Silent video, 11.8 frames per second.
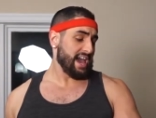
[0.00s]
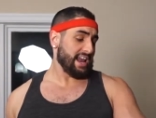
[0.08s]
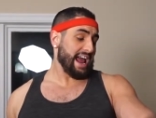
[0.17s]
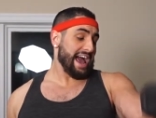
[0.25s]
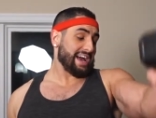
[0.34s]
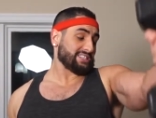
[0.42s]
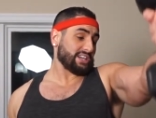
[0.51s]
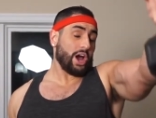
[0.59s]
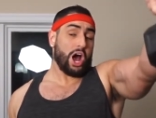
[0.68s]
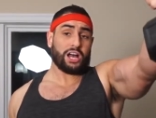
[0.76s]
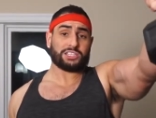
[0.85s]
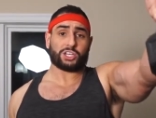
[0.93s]
and as a
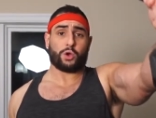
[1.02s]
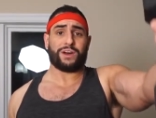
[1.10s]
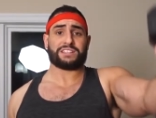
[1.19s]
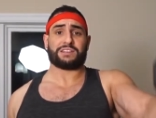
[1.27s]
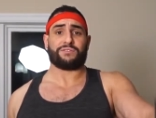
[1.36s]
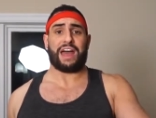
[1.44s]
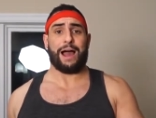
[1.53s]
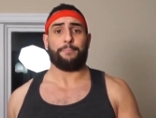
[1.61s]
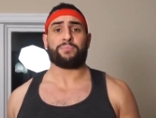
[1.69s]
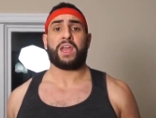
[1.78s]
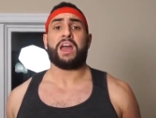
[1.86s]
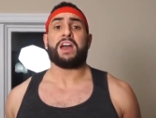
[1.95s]
consequence of
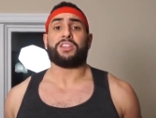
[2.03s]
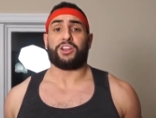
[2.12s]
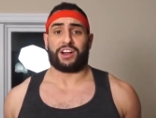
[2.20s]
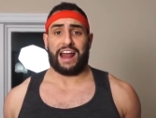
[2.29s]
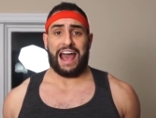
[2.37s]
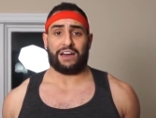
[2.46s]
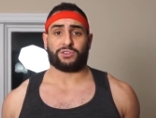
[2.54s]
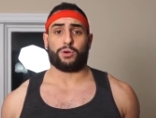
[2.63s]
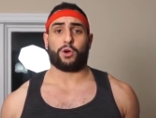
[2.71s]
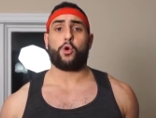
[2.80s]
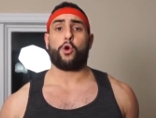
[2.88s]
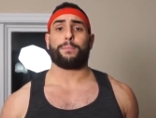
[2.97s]
that, they're gonna have to
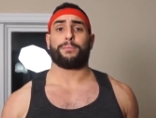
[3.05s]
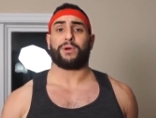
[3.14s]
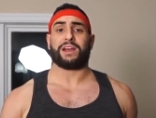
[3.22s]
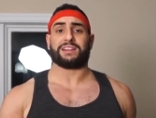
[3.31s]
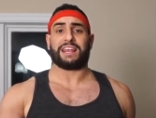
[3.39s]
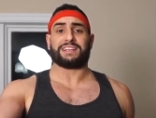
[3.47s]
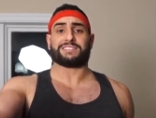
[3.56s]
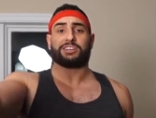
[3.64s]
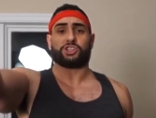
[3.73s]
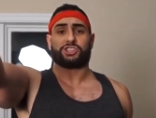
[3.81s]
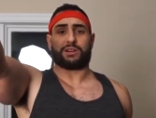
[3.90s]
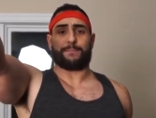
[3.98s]
incorporate things
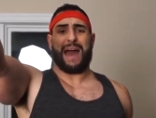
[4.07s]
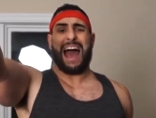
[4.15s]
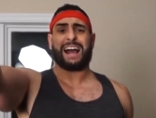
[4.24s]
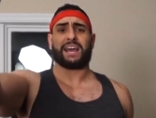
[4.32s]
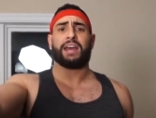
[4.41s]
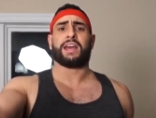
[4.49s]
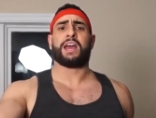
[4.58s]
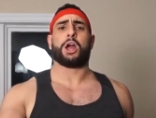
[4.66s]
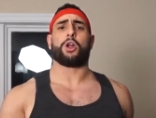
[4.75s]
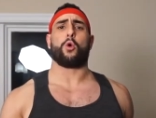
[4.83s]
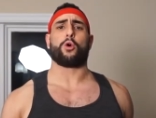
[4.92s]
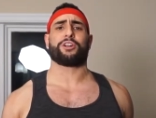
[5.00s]
such as their back
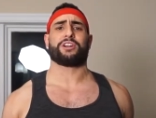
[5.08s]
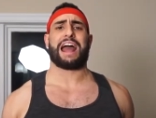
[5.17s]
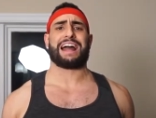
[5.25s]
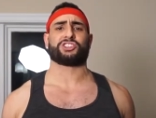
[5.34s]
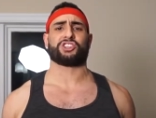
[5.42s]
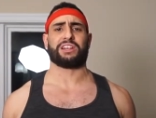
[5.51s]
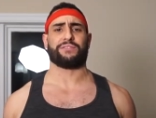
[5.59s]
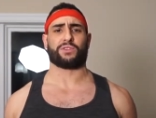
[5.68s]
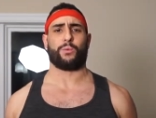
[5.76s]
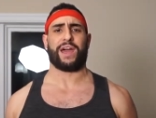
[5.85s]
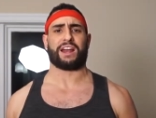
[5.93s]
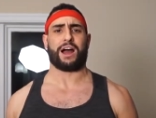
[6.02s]
in order to actually lift
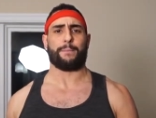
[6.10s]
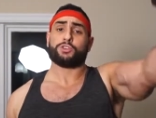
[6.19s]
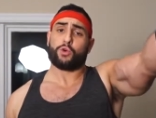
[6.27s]
the weight up.